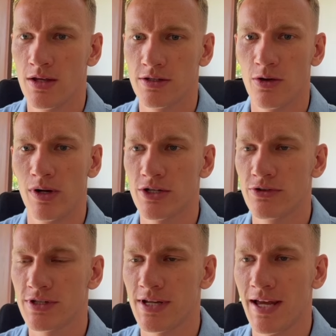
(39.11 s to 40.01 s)
So once
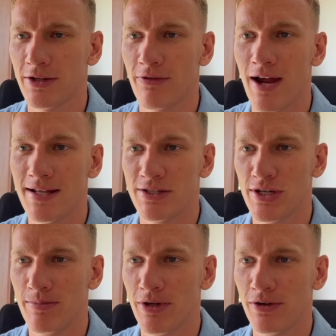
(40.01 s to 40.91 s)
you select the right
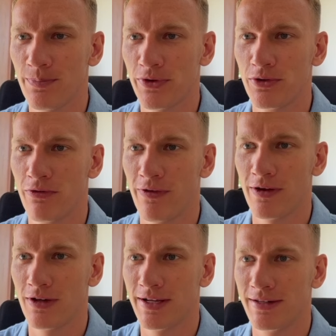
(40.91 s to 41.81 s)
Gmail, you
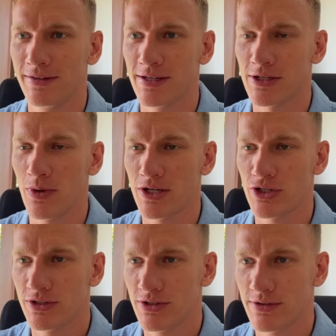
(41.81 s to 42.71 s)
fill in these
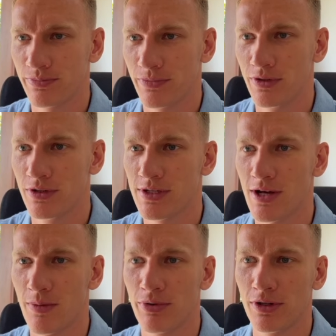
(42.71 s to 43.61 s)
questions. Do you
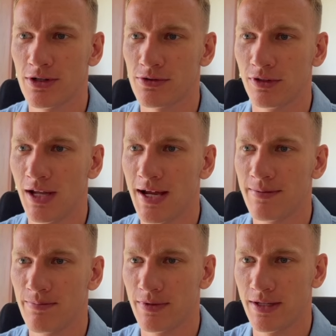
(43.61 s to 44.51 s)
sell products
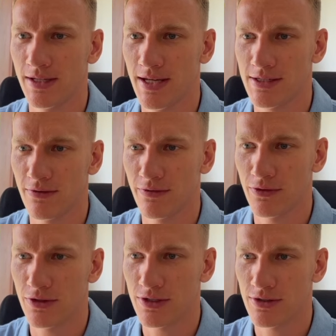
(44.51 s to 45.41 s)
online? Yes, of
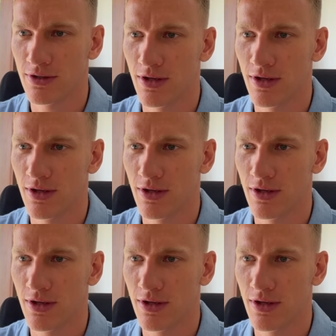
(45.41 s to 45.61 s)
course.